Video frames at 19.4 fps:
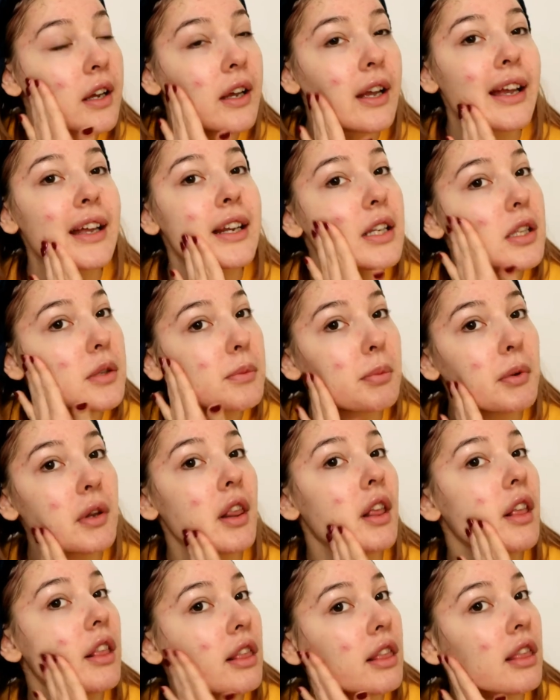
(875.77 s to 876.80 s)
and it's
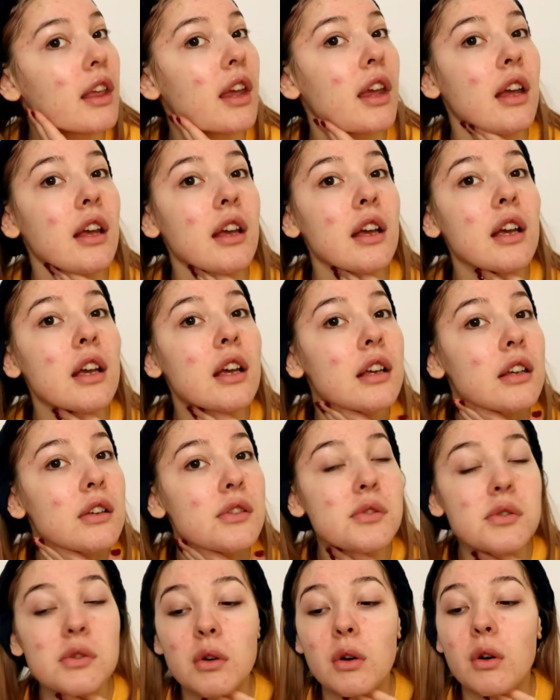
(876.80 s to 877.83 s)
pretty thick,
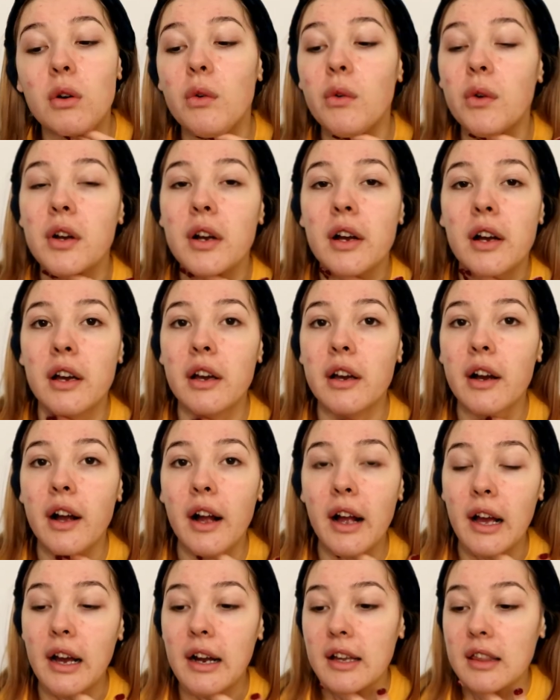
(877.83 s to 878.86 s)
so
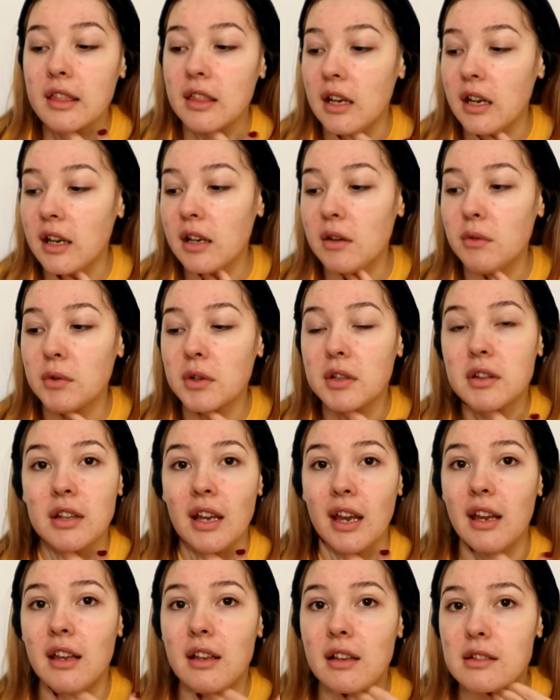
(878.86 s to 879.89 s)
I think it will
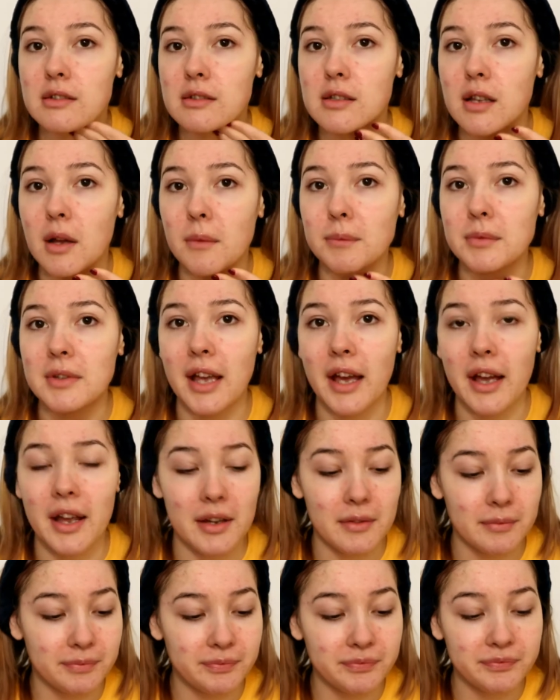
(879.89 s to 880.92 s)
take some
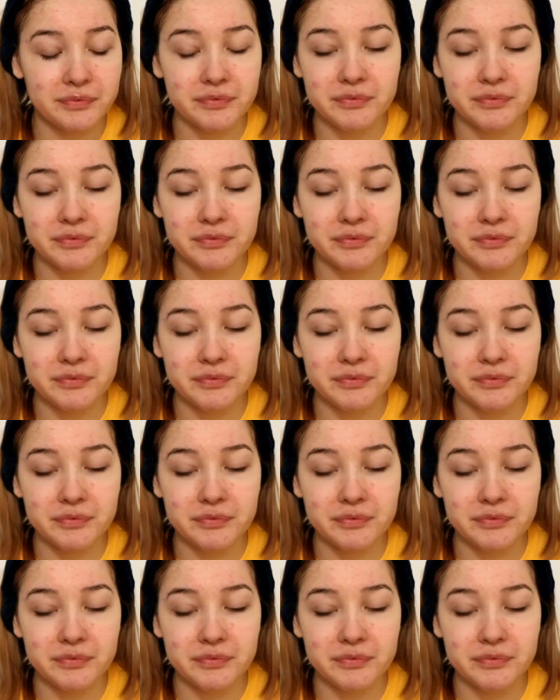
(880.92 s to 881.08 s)
time